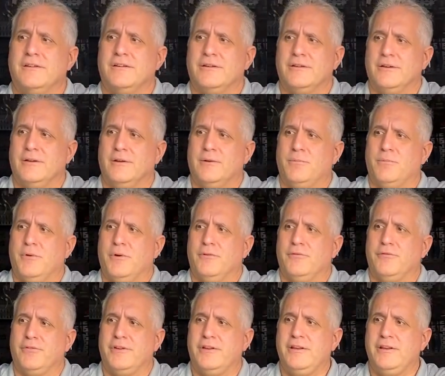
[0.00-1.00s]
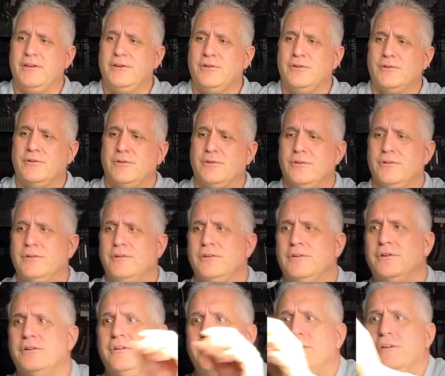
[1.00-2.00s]
Above here.
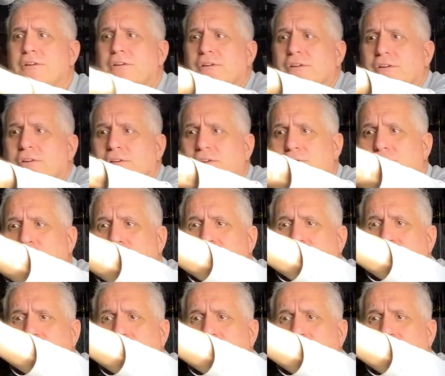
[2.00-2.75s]
Could reach